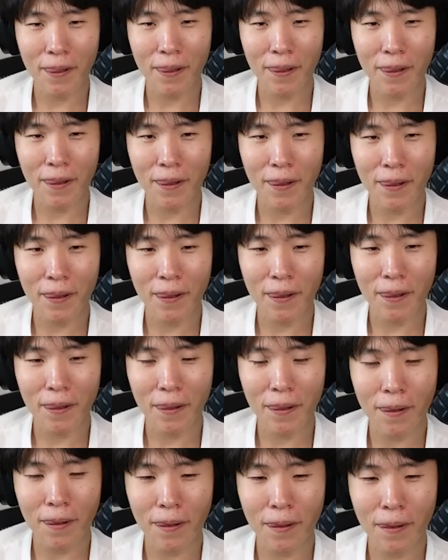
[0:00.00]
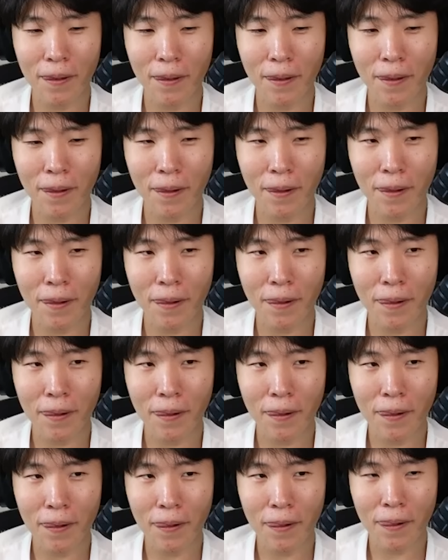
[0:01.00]

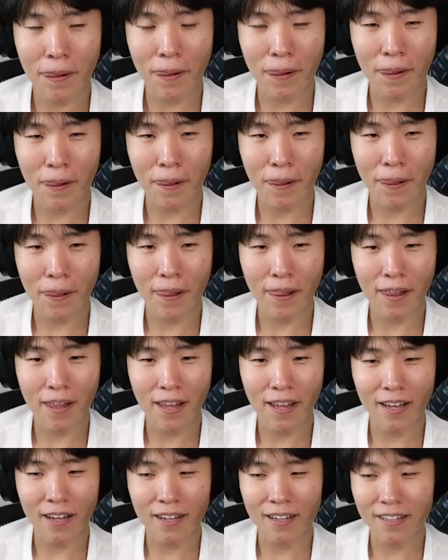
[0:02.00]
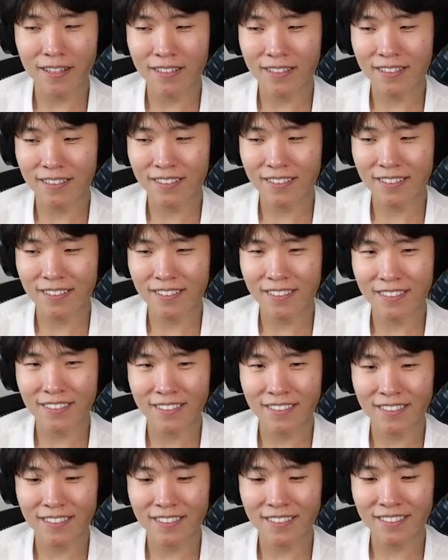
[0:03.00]

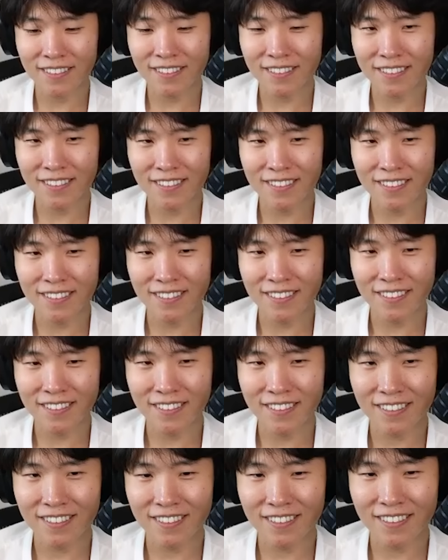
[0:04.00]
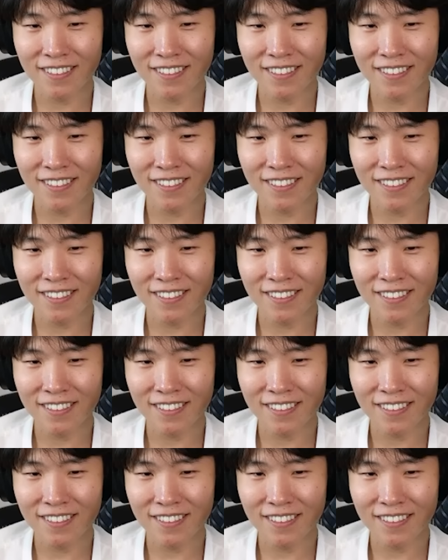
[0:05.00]
[no speech]